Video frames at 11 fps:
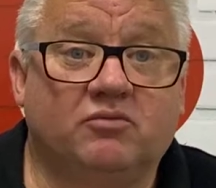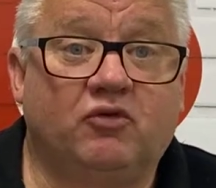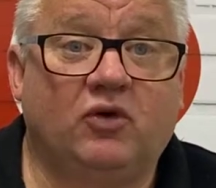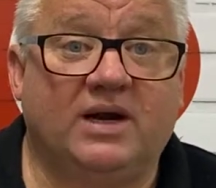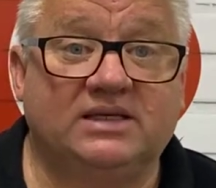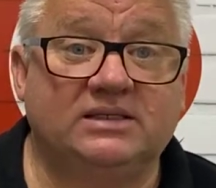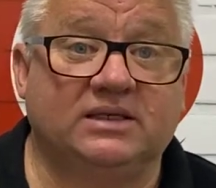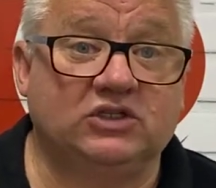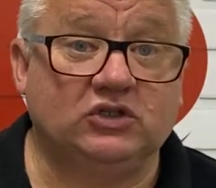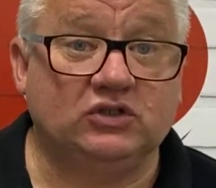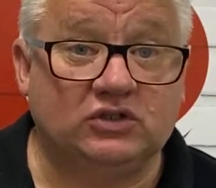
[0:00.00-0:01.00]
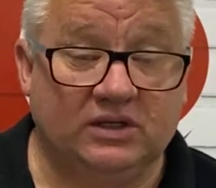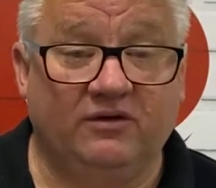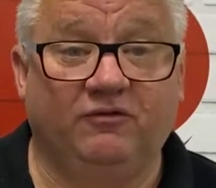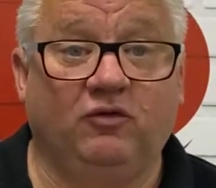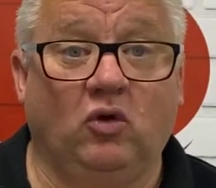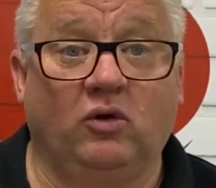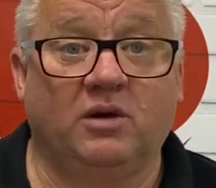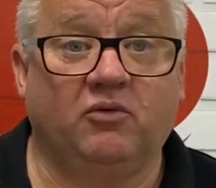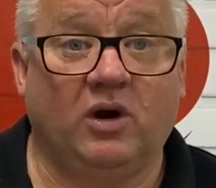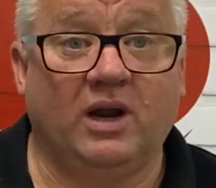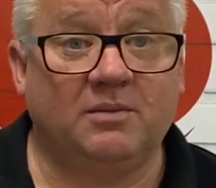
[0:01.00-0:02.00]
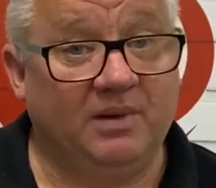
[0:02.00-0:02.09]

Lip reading: compressed. That's usually a flooring product,